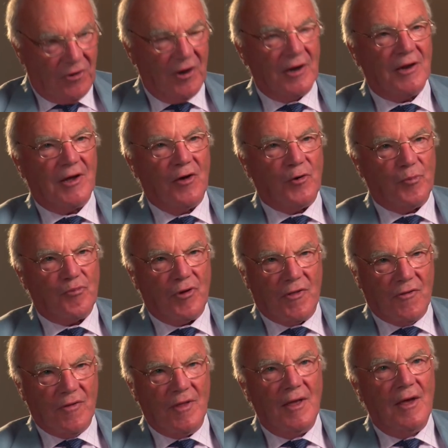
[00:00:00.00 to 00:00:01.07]
going to go to
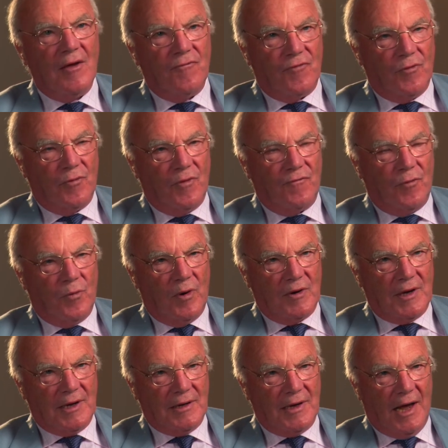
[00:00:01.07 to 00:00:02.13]
prison for
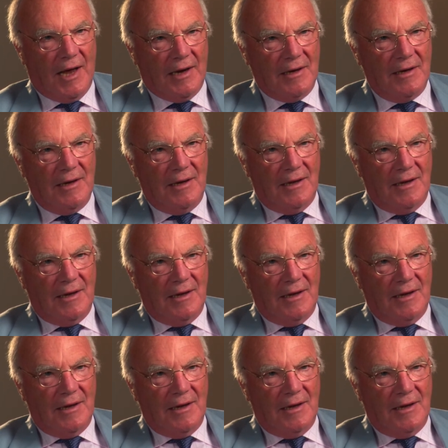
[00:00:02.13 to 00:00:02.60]
what he'd done.